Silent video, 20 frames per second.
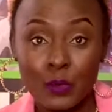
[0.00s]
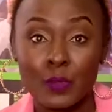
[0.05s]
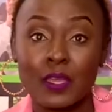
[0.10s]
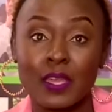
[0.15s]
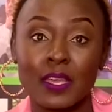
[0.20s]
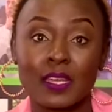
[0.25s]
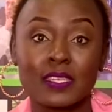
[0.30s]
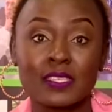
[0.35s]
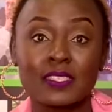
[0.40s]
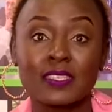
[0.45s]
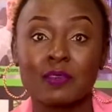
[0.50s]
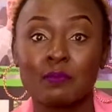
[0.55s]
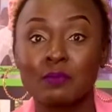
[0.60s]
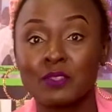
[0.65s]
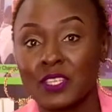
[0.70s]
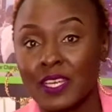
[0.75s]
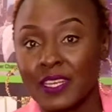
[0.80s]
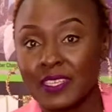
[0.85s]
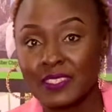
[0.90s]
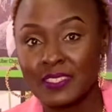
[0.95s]
looking at
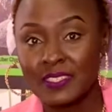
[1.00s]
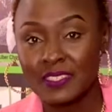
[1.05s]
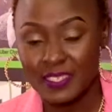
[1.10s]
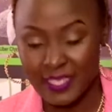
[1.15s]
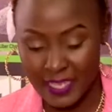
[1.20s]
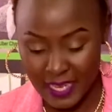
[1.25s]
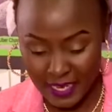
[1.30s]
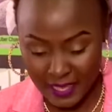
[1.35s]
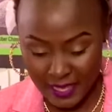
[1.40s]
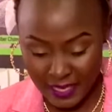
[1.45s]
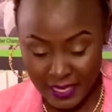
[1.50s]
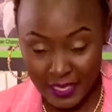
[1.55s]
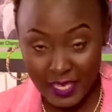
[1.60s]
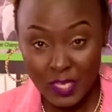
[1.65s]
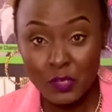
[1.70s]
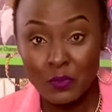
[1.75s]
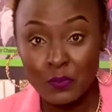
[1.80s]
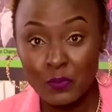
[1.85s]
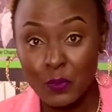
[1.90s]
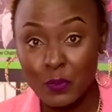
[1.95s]
some challenges here and
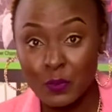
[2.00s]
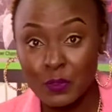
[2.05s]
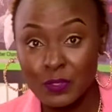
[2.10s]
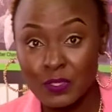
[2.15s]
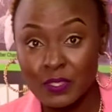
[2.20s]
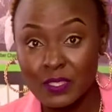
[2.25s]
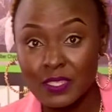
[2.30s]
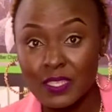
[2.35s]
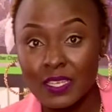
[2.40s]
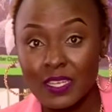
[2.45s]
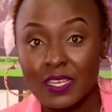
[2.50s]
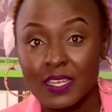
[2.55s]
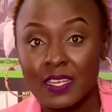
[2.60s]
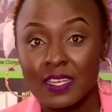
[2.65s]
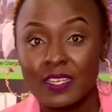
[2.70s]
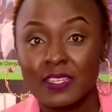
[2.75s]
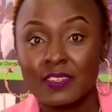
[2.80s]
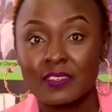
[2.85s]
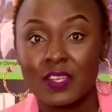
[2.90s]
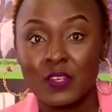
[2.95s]
there, and of course,
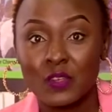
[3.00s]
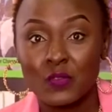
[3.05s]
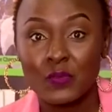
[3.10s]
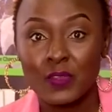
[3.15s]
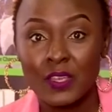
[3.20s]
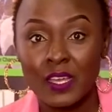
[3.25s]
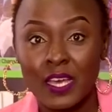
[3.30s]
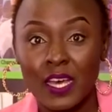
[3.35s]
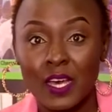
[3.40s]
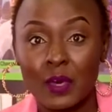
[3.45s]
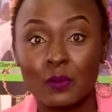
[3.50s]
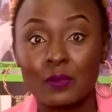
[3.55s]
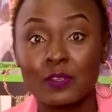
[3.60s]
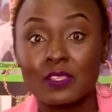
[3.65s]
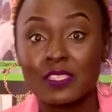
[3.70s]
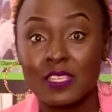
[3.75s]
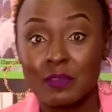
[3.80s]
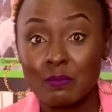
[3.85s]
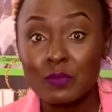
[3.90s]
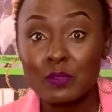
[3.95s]
trying to figure
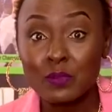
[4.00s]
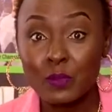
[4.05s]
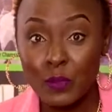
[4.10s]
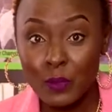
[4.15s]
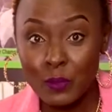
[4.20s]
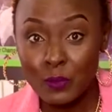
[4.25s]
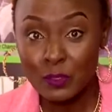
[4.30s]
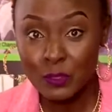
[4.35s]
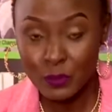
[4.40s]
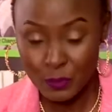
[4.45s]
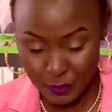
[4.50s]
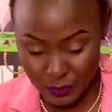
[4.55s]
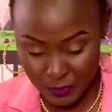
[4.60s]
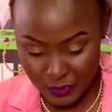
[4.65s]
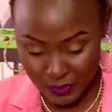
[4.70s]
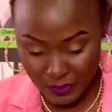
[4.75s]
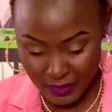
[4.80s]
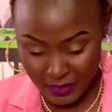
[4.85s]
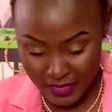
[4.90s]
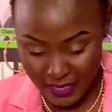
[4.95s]
out some
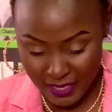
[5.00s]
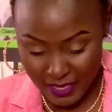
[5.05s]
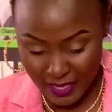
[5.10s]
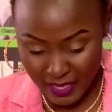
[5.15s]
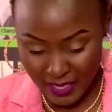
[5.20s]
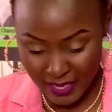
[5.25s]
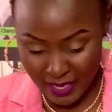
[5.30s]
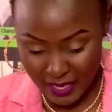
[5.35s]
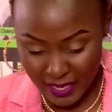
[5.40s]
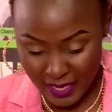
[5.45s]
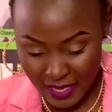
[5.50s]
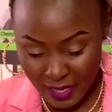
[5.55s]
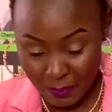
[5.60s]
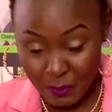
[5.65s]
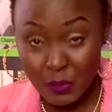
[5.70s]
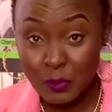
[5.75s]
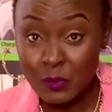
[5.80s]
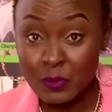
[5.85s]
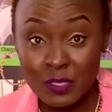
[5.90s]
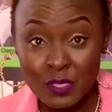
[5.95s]
solutions,
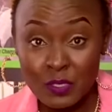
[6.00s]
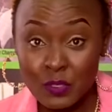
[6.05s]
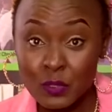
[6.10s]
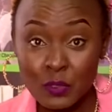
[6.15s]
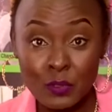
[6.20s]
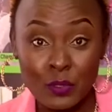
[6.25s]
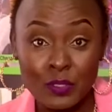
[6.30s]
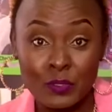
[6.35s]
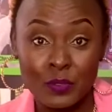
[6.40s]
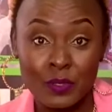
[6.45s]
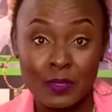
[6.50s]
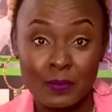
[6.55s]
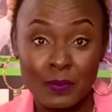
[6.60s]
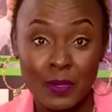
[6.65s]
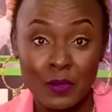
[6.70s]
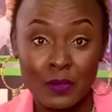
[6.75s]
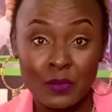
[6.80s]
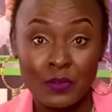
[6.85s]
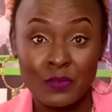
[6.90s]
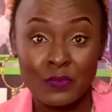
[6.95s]
because this show is all
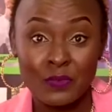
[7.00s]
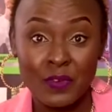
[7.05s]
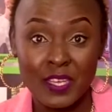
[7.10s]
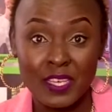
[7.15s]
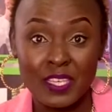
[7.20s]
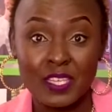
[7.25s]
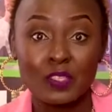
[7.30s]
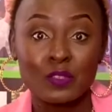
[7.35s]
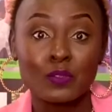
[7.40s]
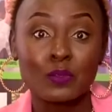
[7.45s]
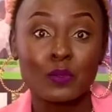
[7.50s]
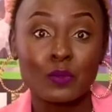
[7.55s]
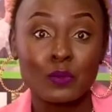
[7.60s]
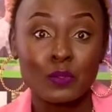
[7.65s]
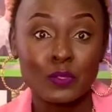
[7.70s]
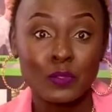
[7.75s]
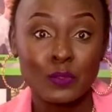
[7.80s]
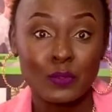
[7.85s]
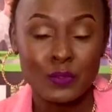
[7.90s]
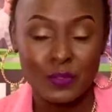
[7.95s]
about finding
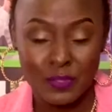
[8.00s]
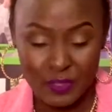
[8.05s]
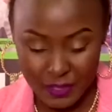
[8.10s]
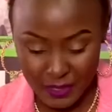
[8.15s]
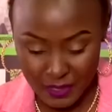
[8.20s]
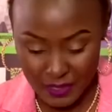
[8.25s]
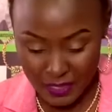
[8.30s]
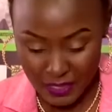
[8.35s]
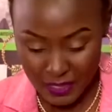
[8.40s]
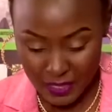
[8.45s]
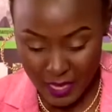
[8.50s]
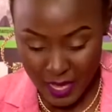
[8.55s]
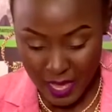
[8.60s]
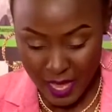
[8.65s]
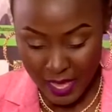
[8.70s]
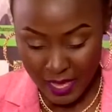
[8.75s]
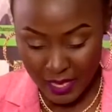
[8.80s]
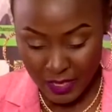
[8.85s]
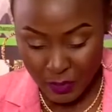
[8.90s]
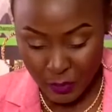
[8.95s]
solutions
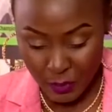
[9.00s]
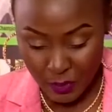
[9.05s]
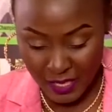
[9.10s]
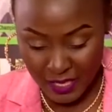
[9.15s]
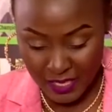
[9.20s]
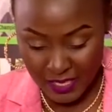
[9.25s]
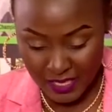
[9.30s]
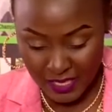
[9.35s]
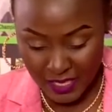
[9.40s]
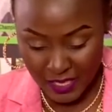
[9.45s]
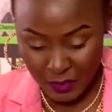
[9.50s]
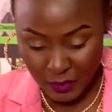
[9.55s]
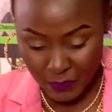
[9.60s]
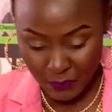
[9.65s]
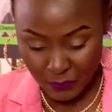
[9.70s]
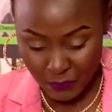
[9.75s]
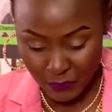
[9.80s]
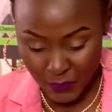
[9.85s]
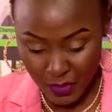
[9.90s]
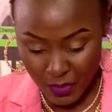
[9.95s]
and
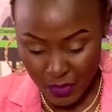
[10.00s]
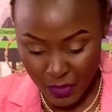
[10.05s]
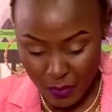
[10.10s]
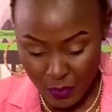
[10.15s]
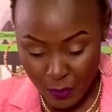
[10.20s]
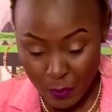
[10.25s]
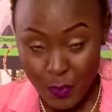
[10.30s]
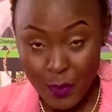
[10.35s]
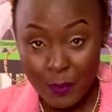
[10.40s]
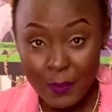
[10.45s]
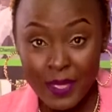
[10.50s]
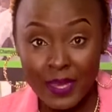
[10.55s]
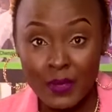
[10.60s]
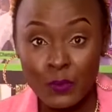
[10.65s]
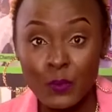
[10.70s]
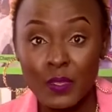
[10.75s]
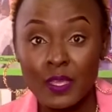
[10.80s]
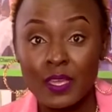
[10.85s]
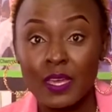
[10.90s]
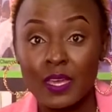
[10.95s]
connecting
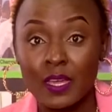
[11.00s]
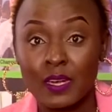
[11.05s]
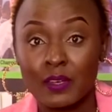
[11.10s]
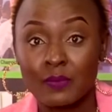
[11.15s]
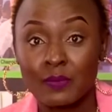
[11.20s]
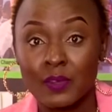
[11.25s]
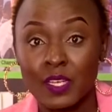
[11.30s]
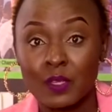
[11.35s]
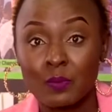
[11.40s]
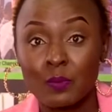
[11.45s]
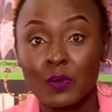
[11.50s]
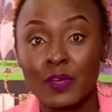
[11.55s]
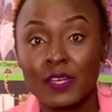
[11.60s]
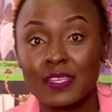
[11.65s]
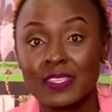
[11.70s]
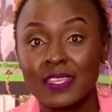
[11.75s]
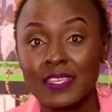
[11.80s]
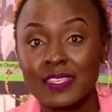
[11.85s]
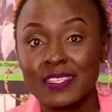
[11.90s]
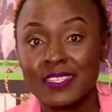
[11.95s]
women. We are
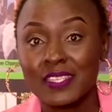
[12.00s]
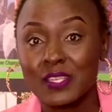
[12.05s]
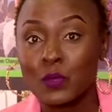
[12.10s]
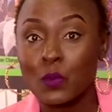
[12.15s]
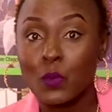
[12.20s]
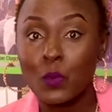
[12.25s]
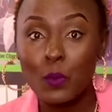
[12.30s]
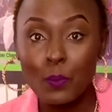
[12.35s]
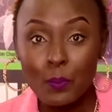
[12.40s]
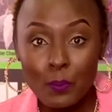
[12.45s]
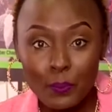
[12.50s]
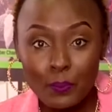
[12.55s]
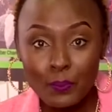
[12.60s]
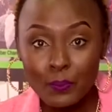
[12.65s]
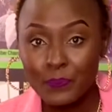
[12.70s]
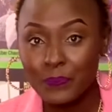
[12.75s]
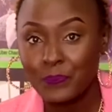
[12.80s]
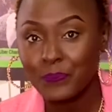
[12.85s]
available at KTN Home.